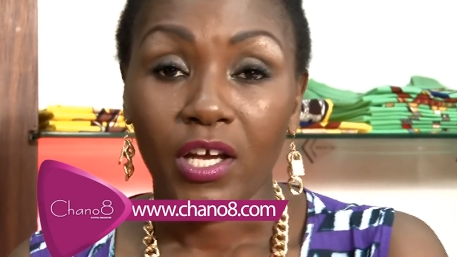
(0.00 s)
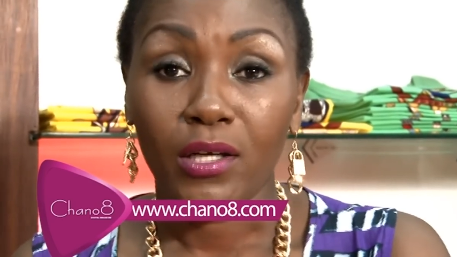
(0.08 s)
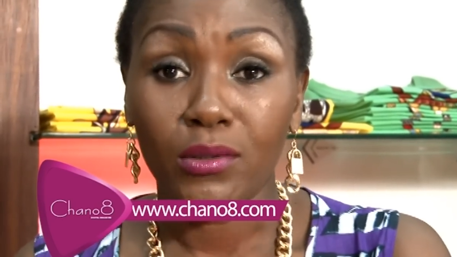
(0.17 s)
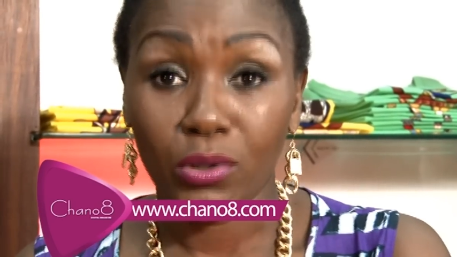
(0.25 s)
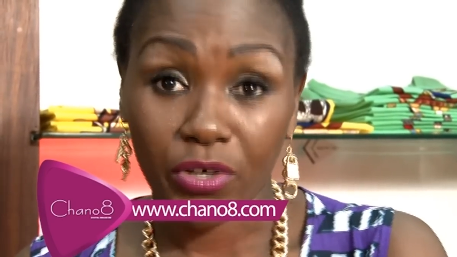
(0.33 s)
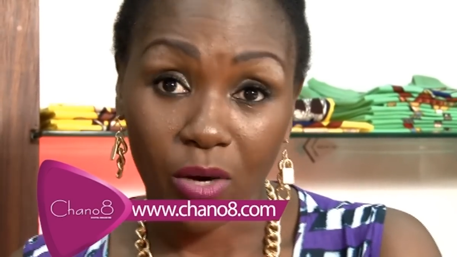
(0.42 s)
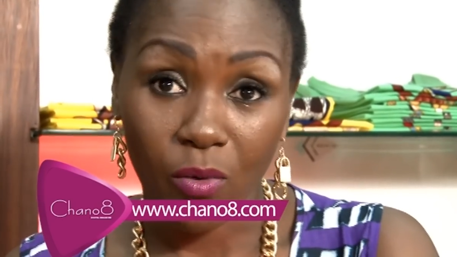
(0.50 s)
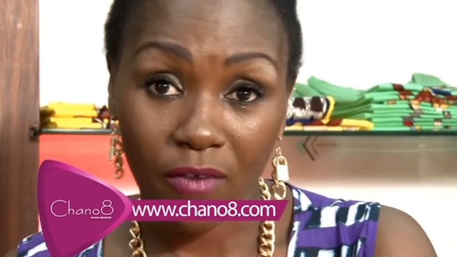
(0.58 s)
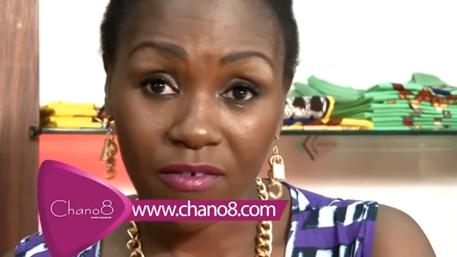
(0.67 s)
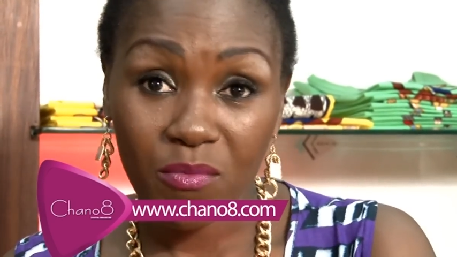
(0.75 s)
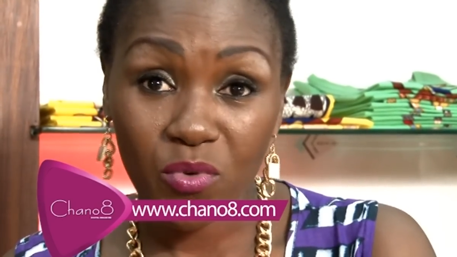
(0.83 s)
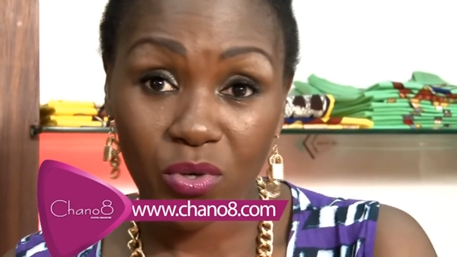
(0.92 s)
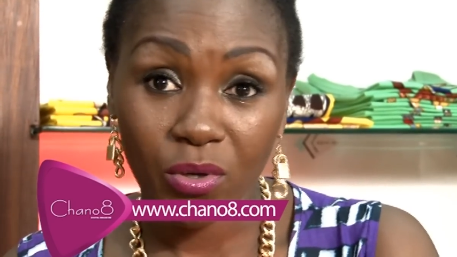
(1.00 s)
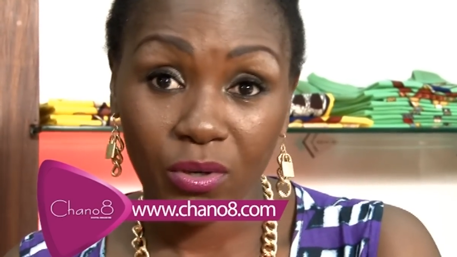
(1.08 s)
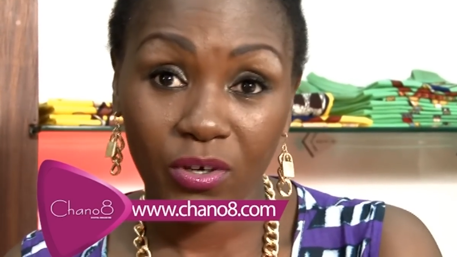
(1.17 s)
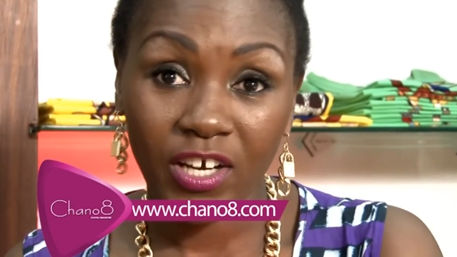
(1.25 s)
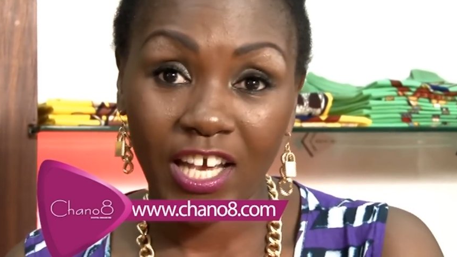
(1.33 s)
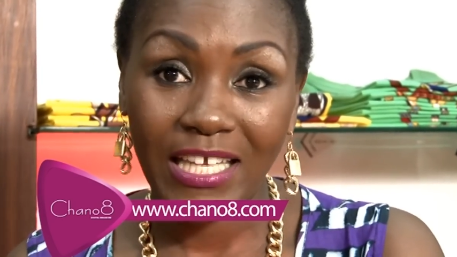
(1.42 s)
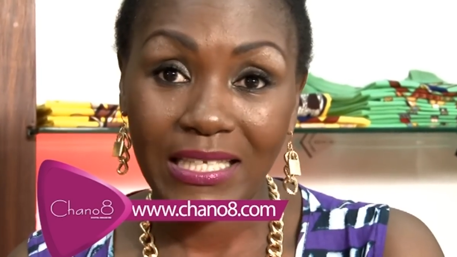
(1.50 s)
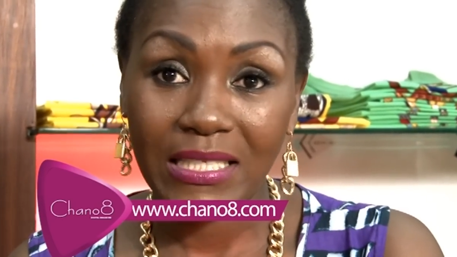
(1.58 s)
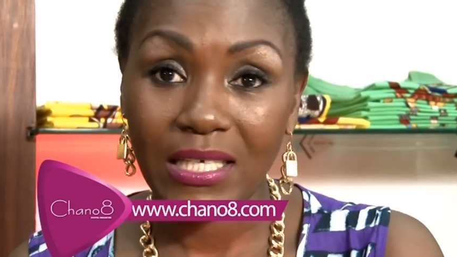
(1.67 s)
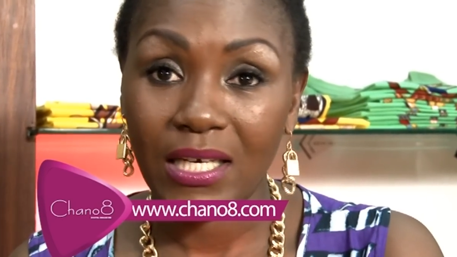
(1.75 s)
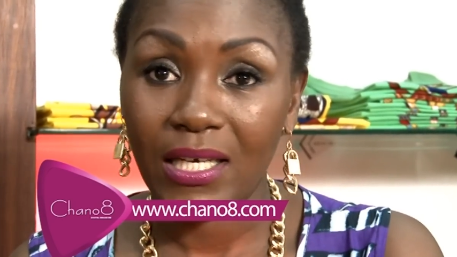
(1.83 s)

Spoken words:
Gloria Wavamuno and